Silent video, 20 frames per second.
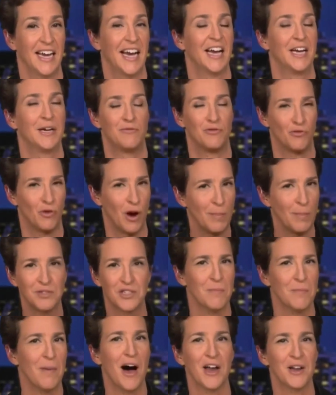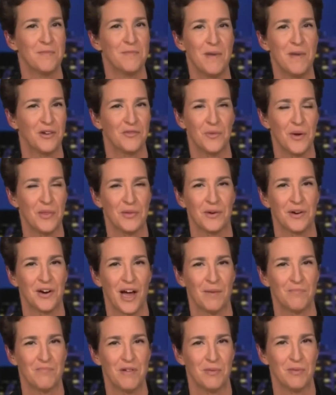And it kind of drops the bottom out of whether
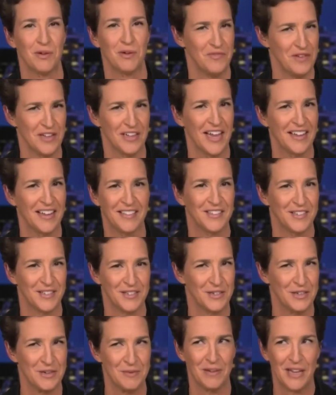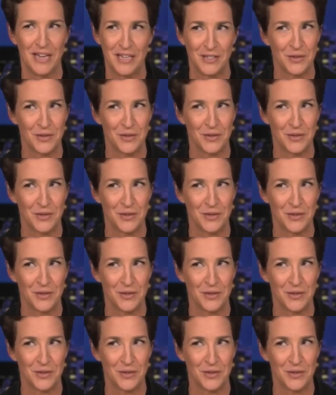or not people feel like this is a good place.